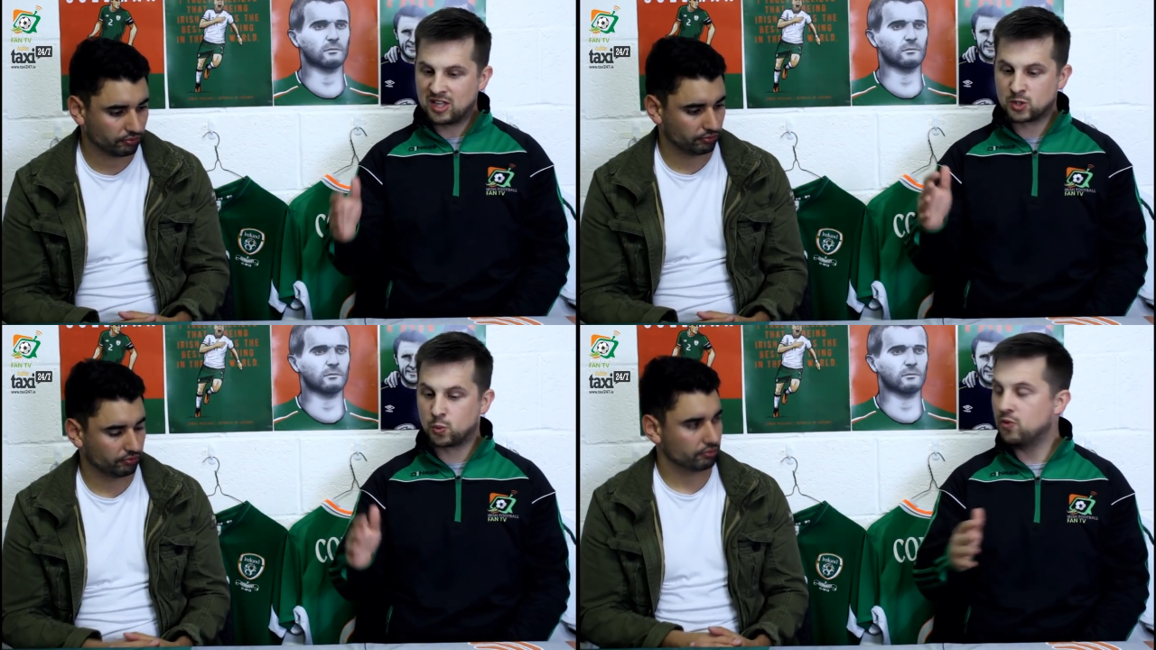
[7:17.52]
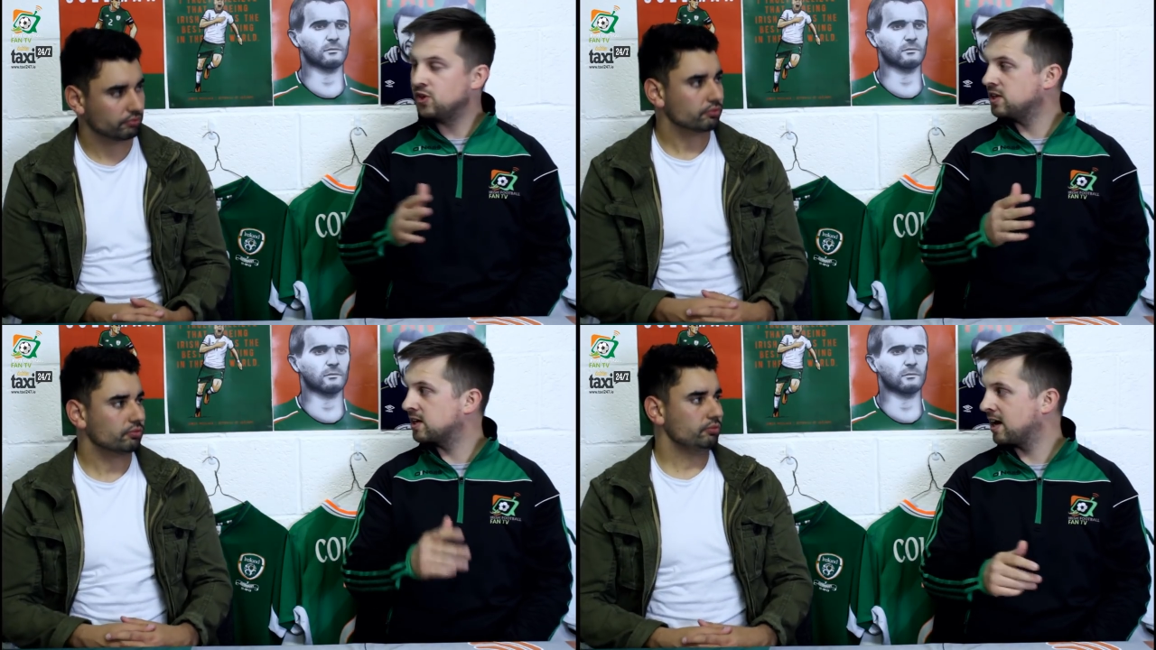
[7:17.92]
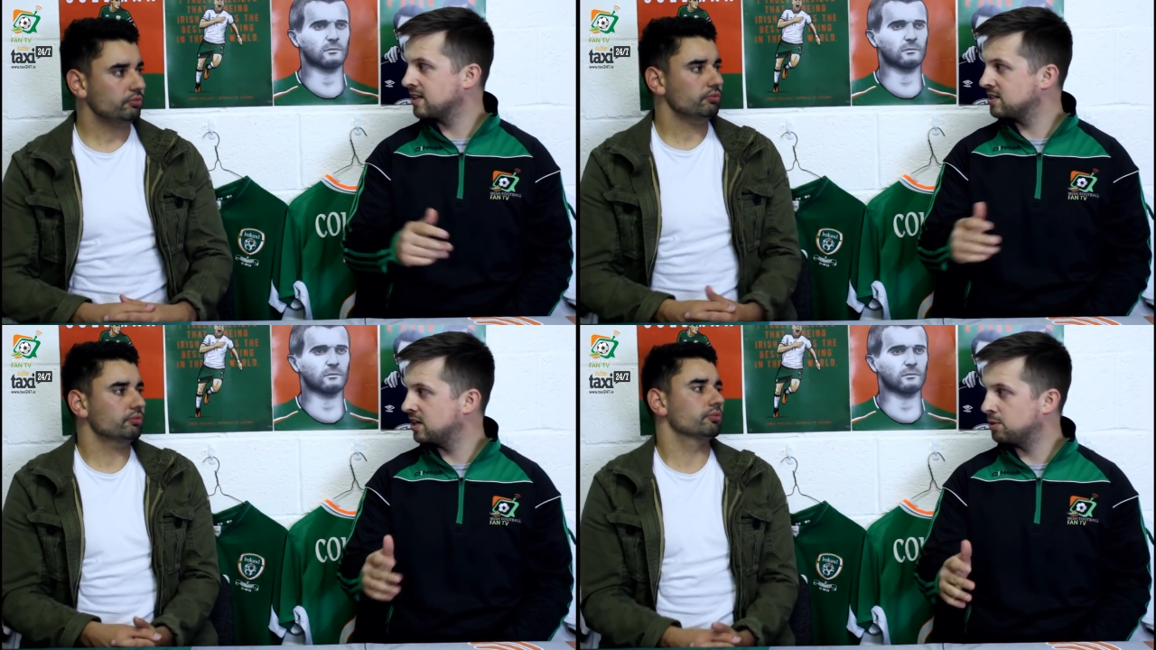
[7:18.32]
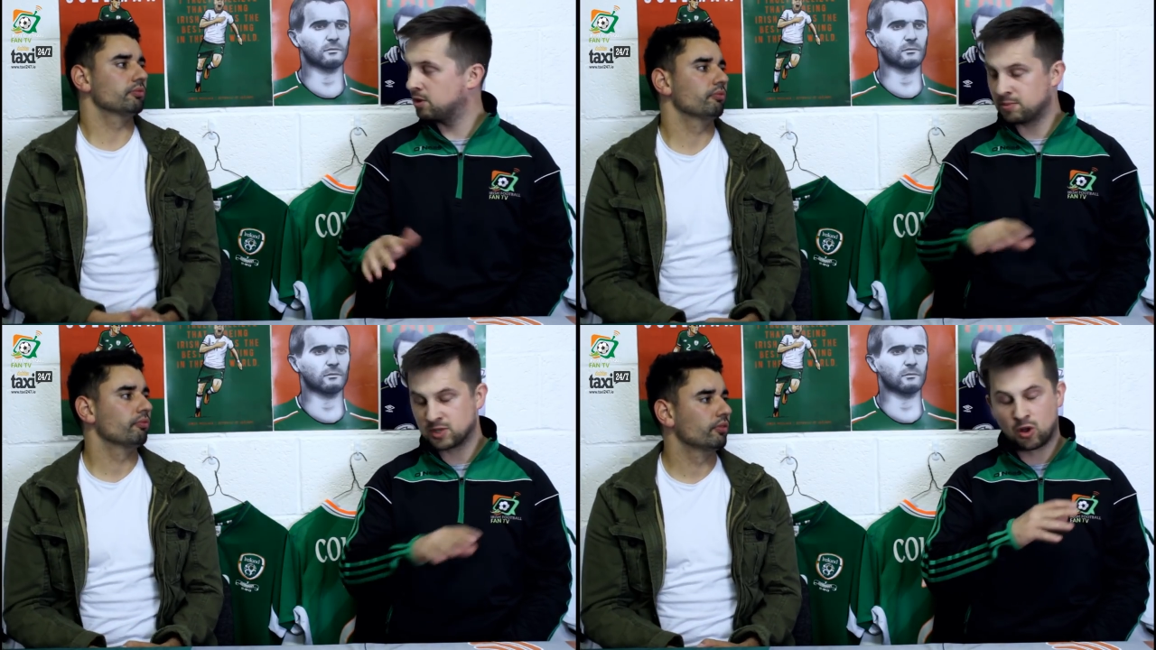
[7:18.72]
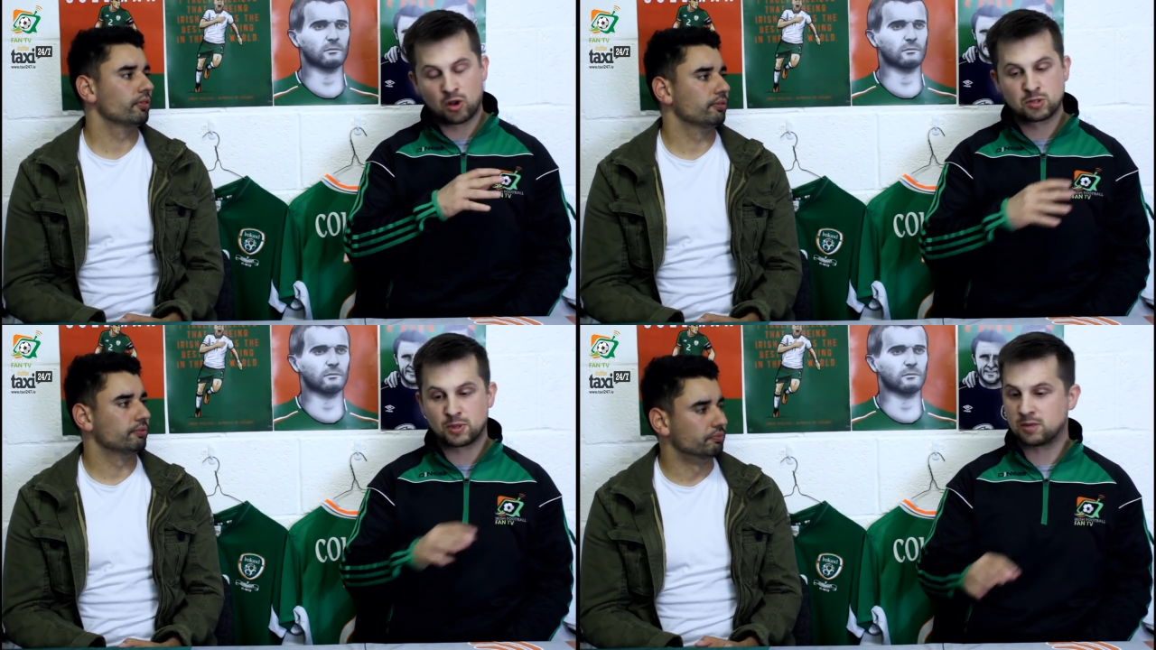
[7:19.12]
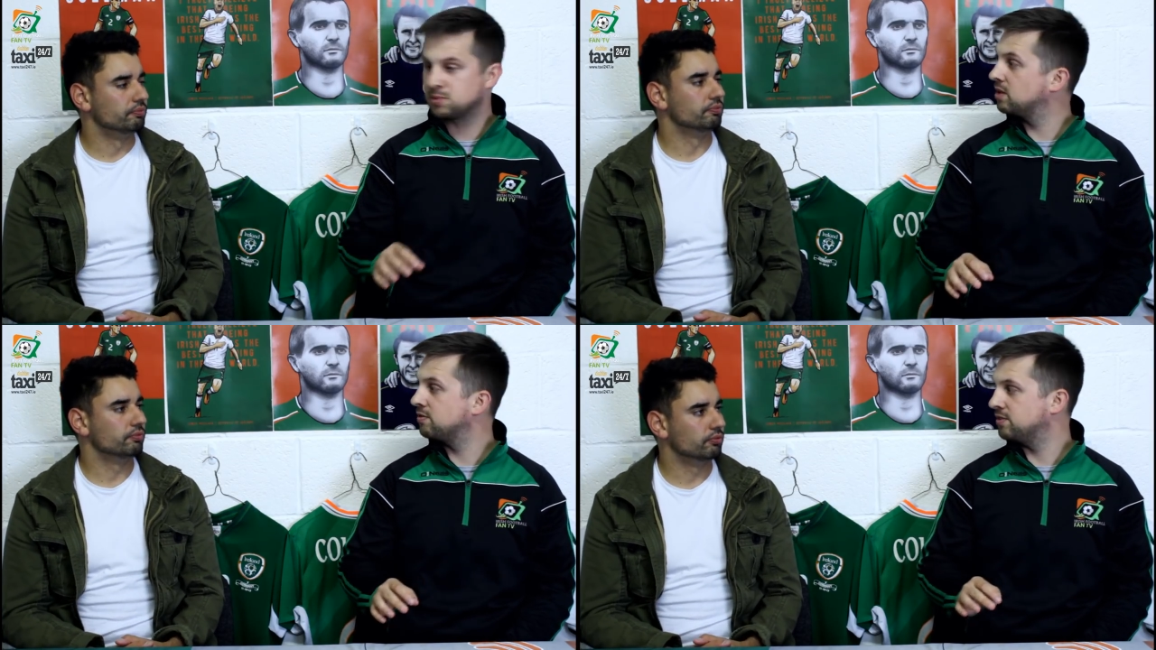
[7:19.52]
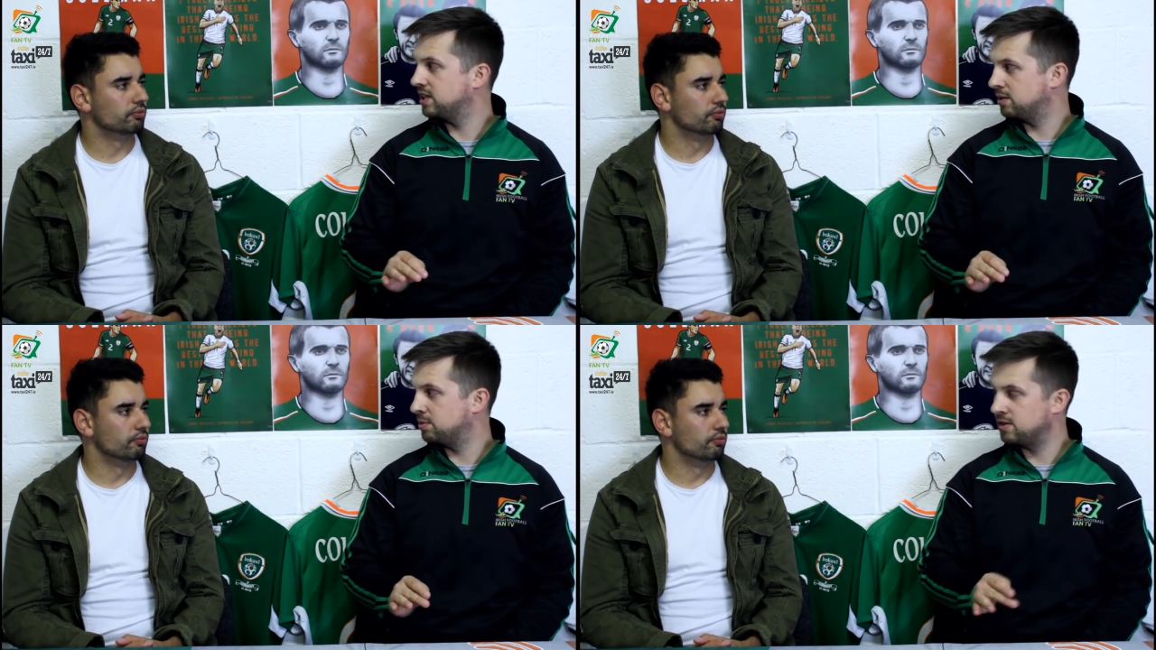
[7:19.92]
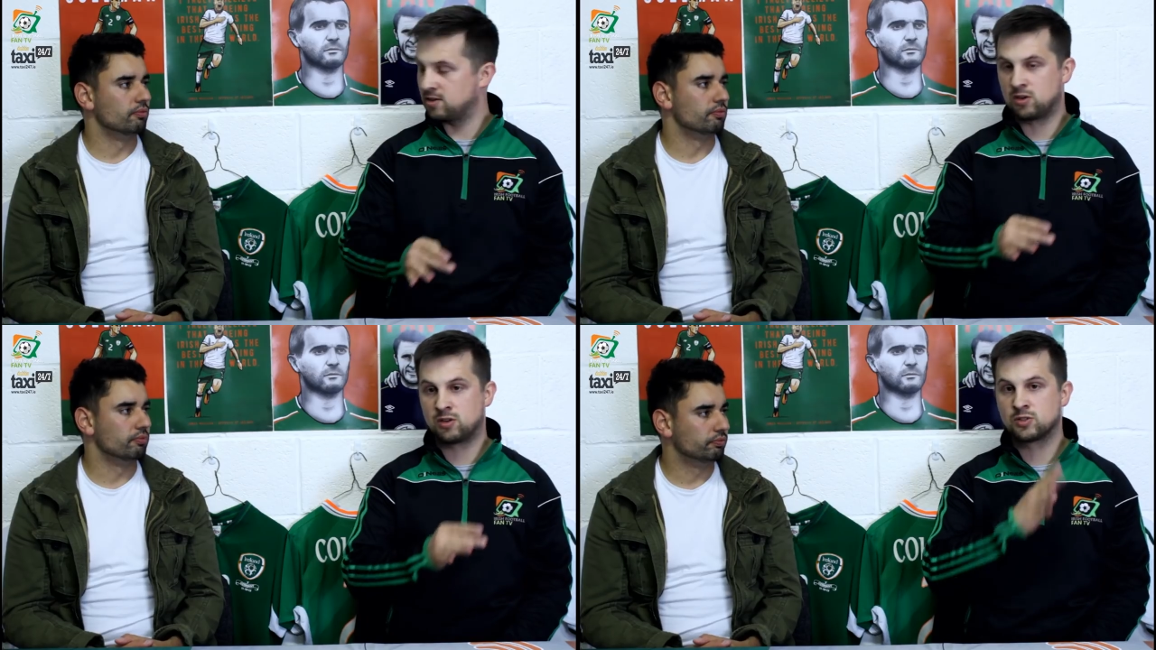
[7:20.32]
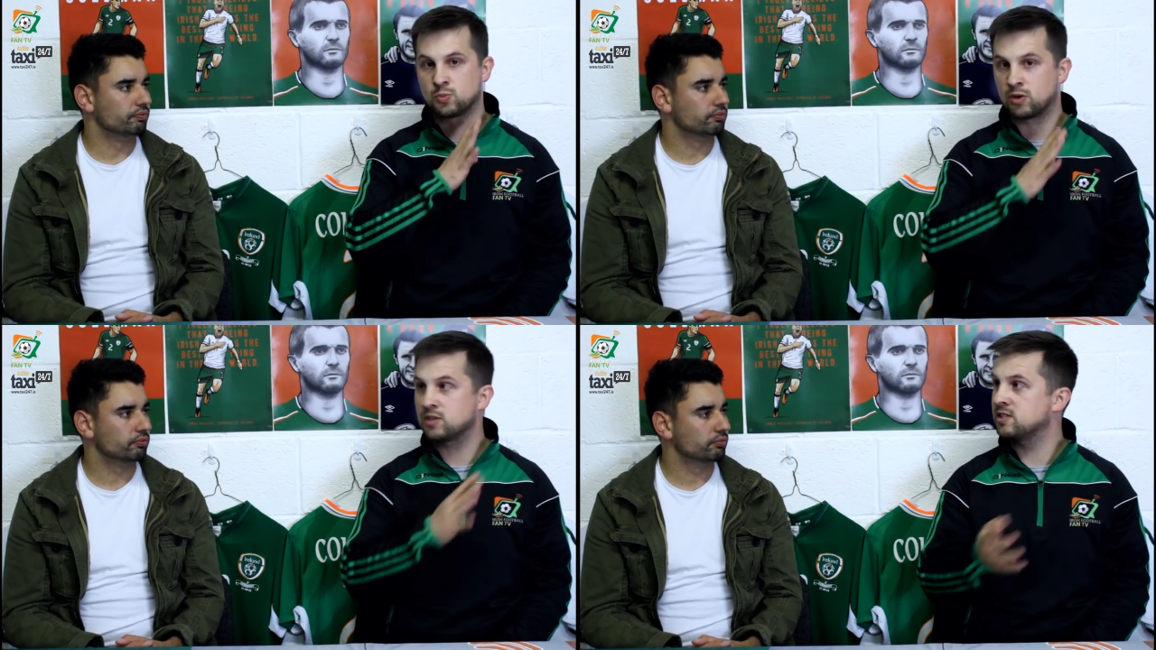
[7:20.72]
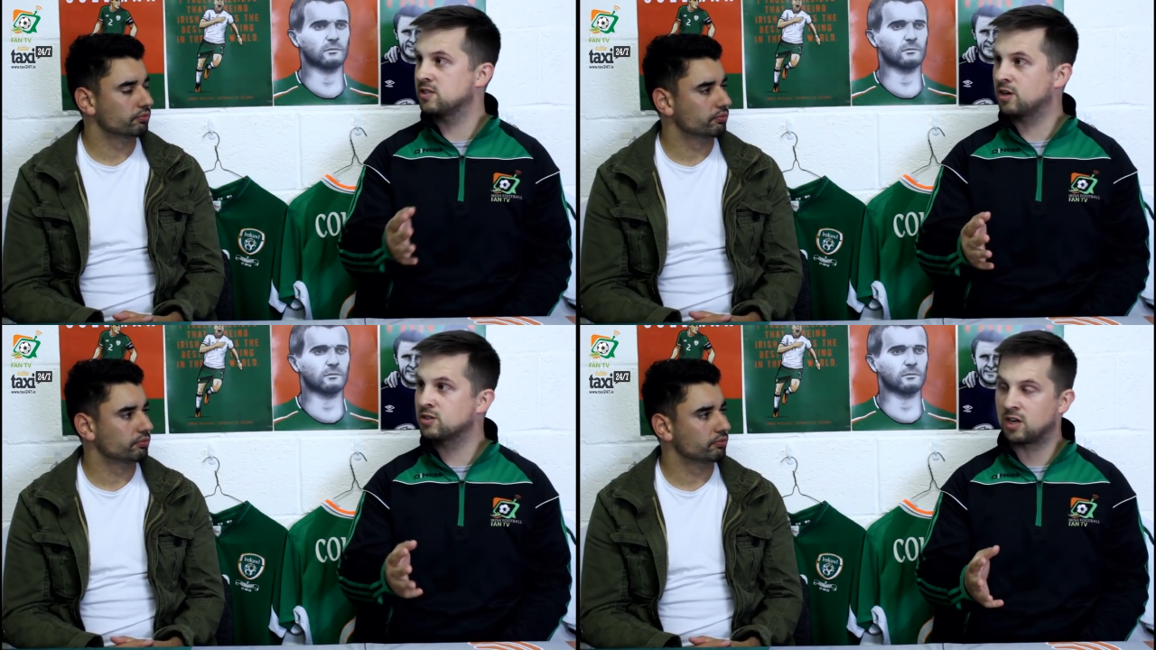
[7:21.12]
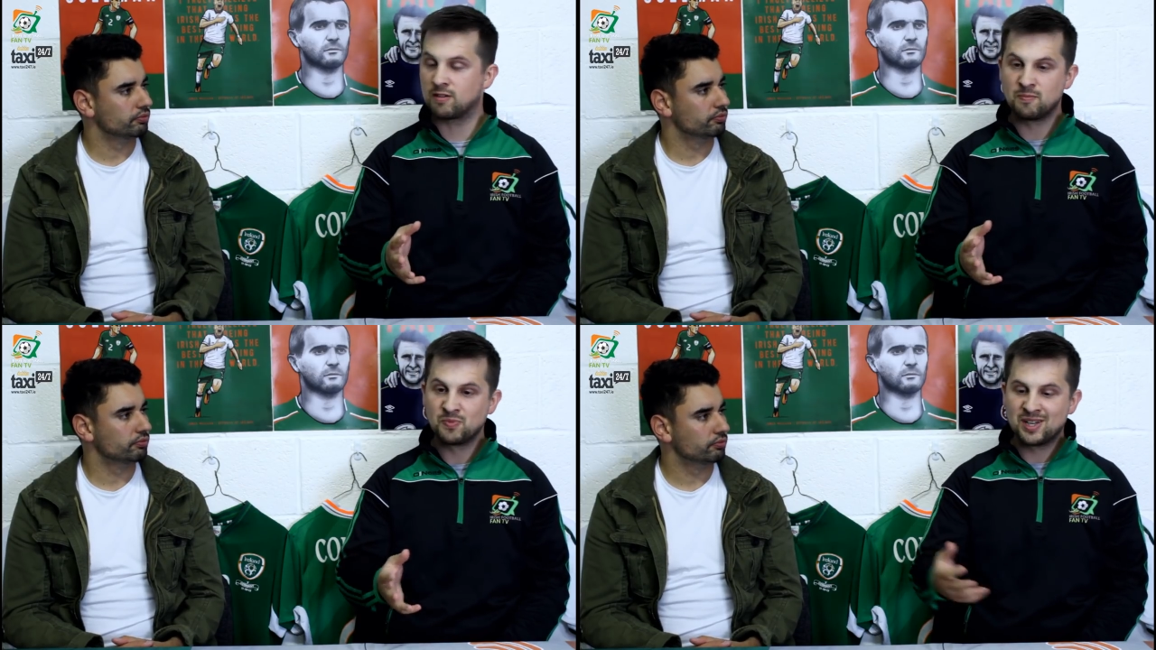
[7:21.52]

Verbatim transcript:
Speaker 1: There's one thing you can't say about him. He's always made himself available. Mm-hmm. He always worked his socks off.